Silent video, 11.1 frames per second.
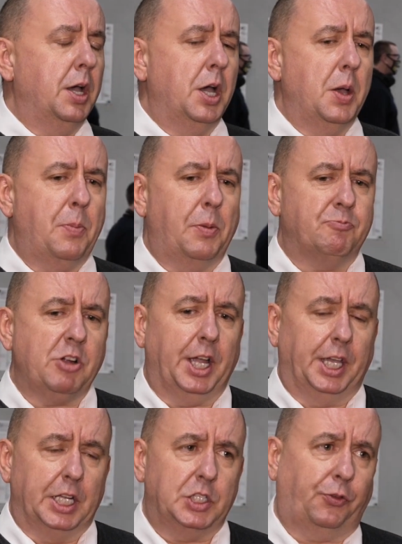uh,
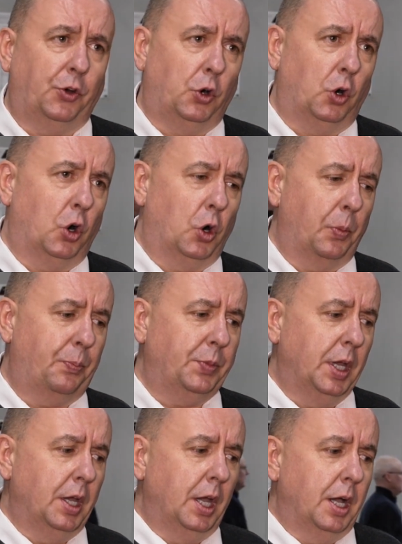brackets for
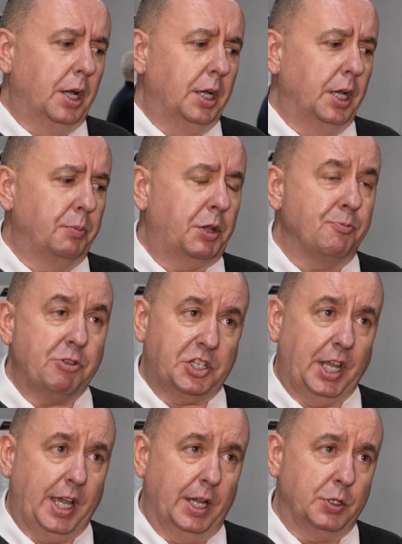uh,
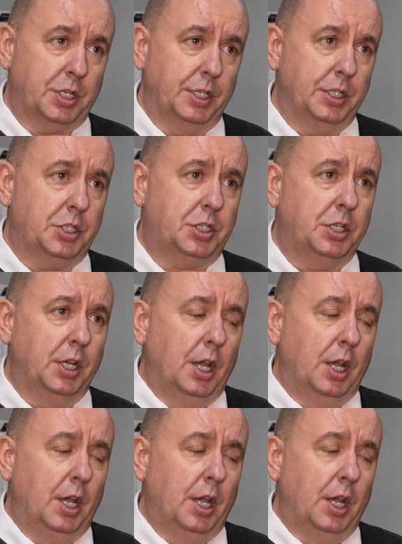compressor housings.